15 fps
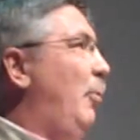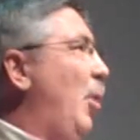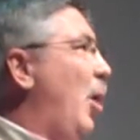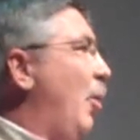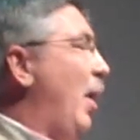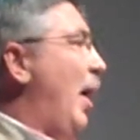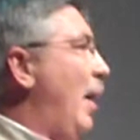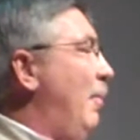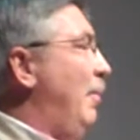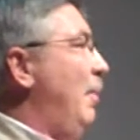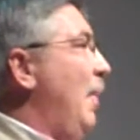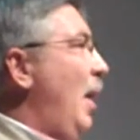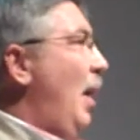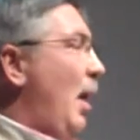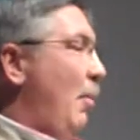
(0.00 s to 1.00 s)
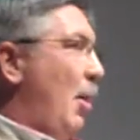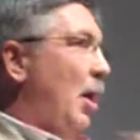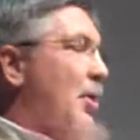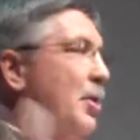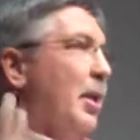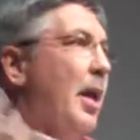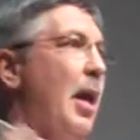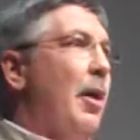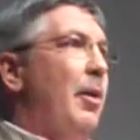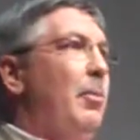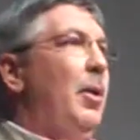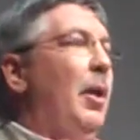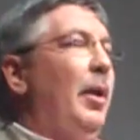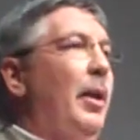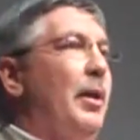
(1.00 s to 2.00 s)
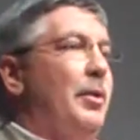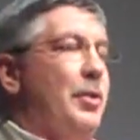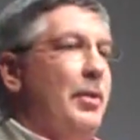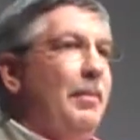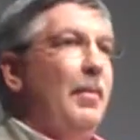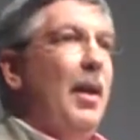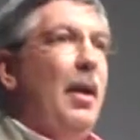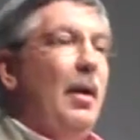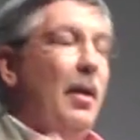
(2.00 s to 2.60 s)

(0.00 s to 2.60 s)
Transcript: program amongst the county buildings,